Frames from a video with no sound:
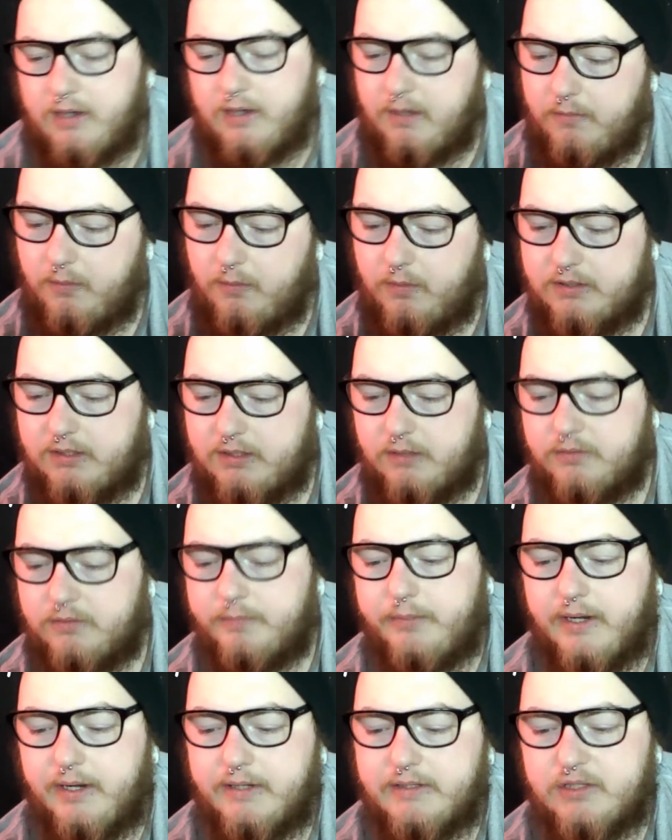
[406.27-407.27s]
But give me one
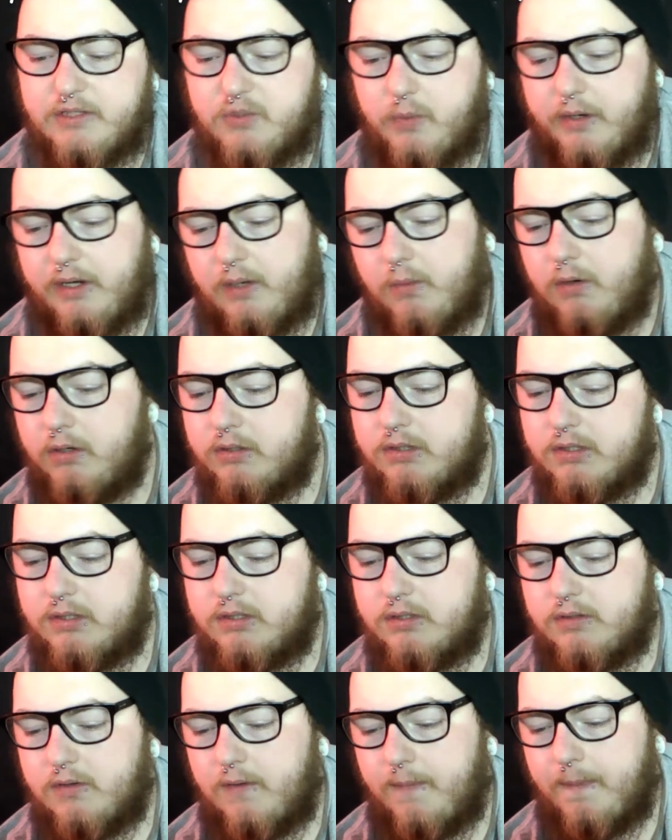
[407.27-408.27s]
time, let's put that to 20
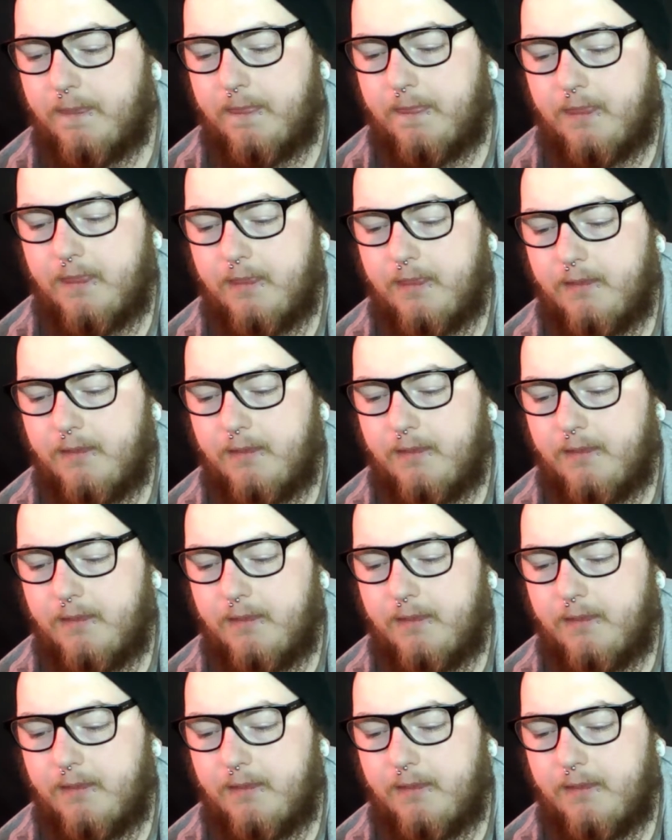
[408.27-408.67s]
watts.